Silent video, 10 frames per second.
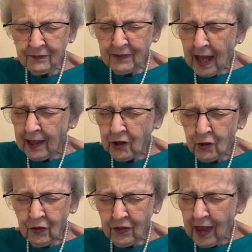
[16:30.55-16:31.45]
thank You,
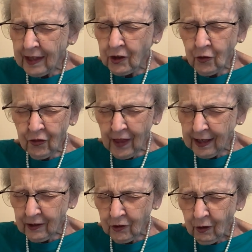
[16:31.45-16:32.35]
thank You,
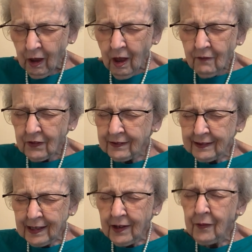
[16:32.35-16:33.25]
thank You for
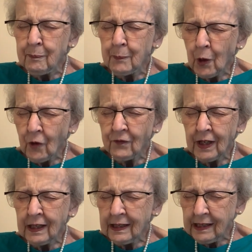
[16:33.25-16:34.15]
sending the
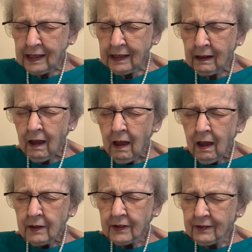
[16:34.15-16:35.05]
perfect King
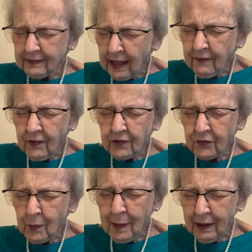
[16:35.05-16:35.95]
to save us
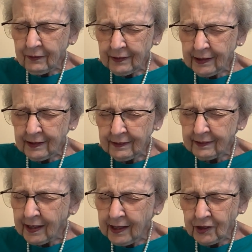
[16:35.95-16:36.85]
from our sins,
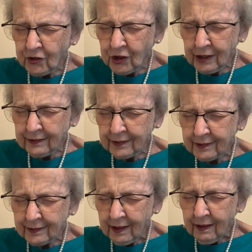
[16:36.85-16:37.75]
King Jesus.